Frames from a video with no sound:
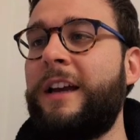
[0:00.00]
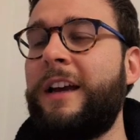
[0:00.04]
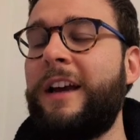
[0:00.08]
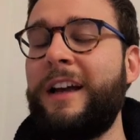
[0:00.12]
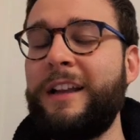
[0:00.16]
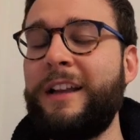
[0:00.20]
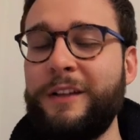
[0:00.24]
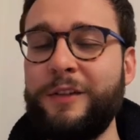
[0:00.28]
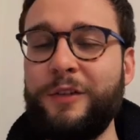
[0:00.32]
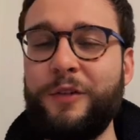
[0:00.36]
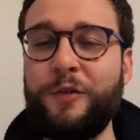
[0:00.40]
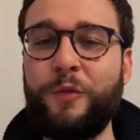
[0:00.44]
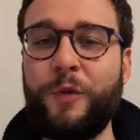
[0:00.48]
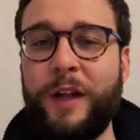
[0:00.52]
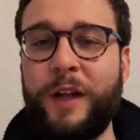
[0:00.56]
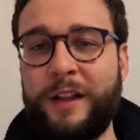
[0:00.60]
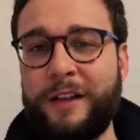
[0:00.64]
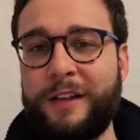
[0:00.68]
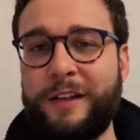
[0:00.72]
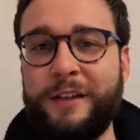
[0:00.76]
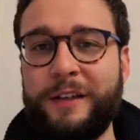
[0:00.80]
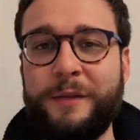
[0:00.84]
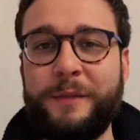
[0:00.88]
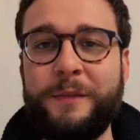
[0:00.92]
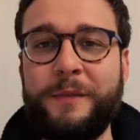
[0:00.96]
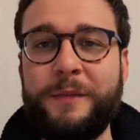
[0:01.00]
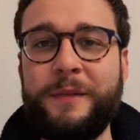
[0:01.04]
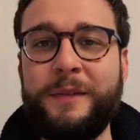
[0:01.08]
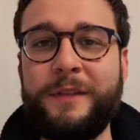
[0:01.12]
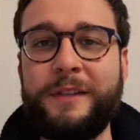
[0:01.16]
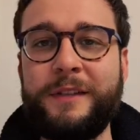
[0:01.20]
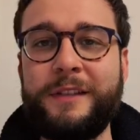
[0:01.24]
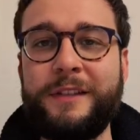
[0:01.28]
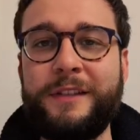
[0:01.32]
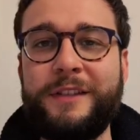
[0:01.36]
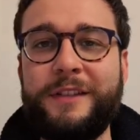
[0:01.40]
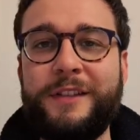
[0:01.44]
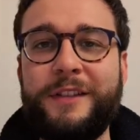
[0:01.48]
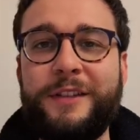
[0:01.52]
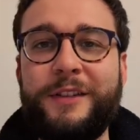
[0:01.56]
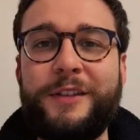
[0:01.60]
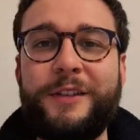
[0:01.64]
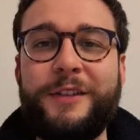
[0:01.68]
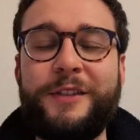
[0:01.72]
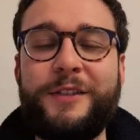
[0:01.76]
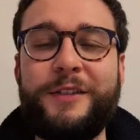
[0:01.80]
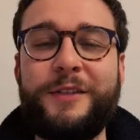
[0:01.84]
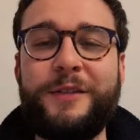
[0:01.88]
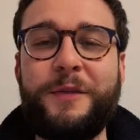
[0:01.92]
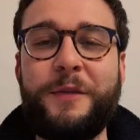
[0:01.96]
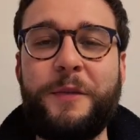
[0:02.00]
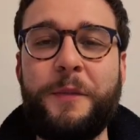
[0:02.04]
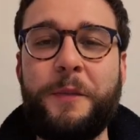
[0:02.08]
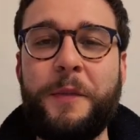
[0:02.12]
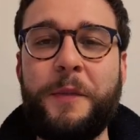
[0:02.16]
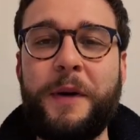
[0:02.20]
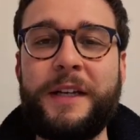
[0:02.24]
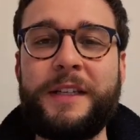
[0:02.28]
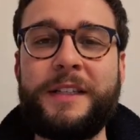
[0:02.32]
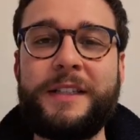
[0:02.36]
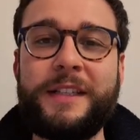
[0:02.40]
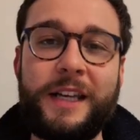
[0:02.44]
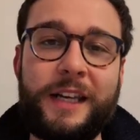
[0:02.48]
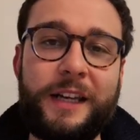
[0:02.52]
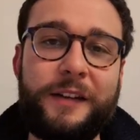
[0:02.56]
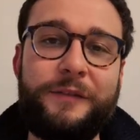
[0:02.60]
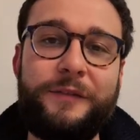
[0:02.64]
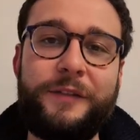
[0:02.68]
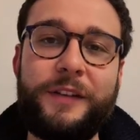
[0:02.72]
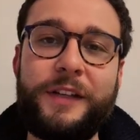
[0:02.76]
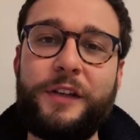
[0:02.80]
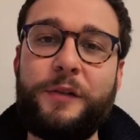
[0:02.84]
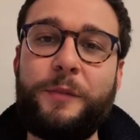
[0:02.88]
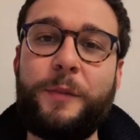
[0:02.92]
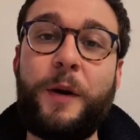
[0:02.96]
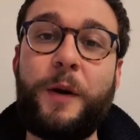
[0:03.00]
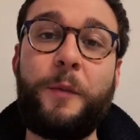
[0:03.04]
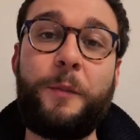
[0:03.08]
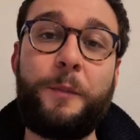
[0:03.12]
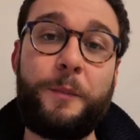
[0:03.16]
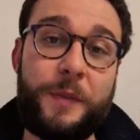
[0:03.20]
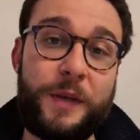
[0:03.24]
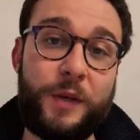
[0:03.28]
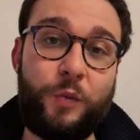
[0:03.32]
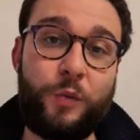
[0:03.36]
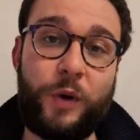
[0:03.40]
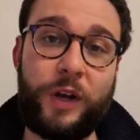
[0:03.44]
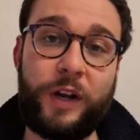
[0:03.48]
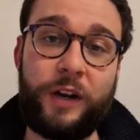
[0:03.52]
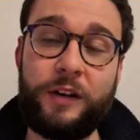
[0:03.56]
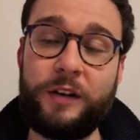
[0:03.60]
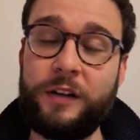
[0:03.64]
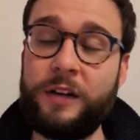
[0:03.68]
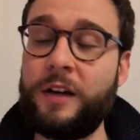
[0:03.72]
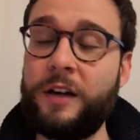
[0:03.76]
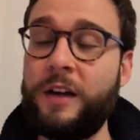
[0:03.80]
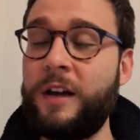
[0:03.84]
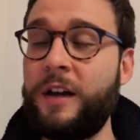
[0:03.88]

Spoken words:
Hello and welcome to my second video about BeeWare.